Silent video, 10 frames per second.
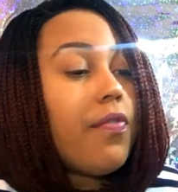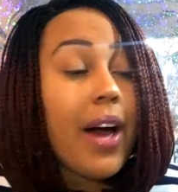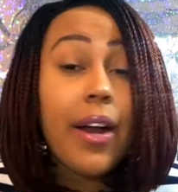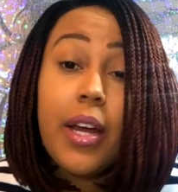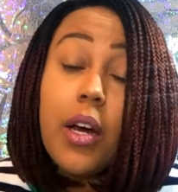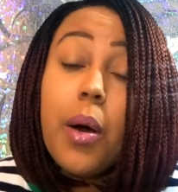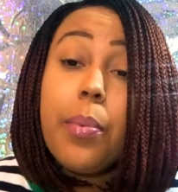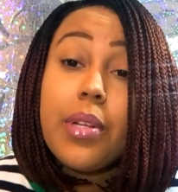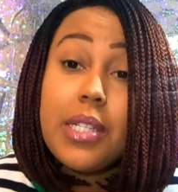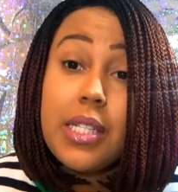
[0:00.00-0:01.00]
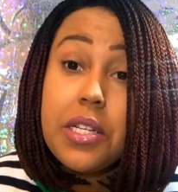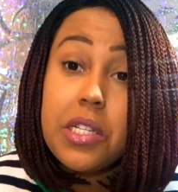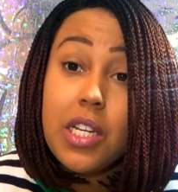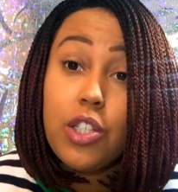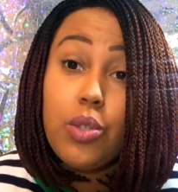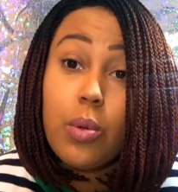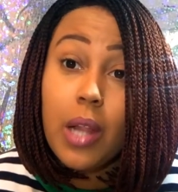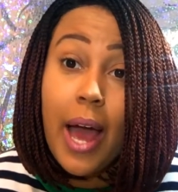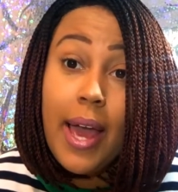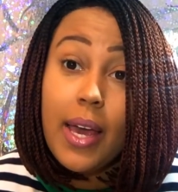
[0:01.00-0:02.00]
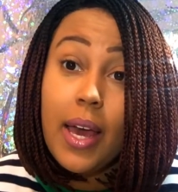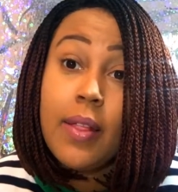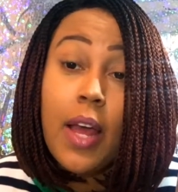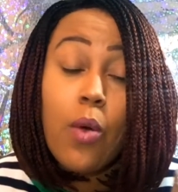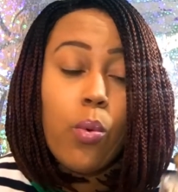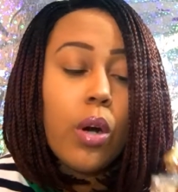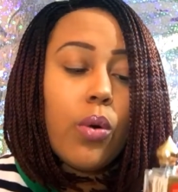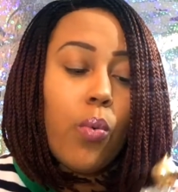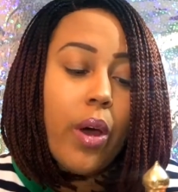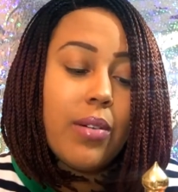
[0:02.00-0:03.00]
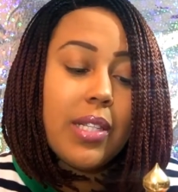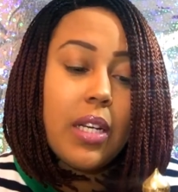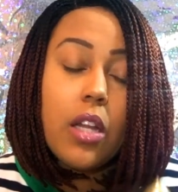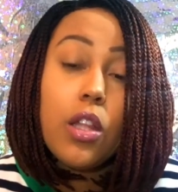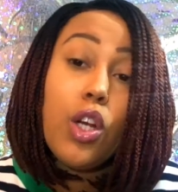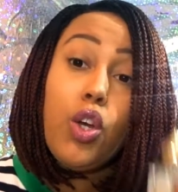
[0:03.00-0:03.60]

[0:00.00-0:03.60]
find a couple of scents that you like and they work well together,